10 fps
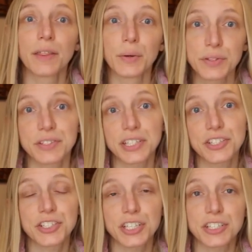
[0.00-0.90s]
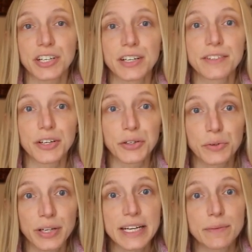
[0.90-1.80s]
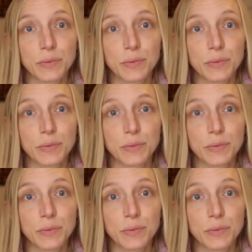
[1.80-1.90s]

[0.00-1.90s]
Those stitch dictionaries are great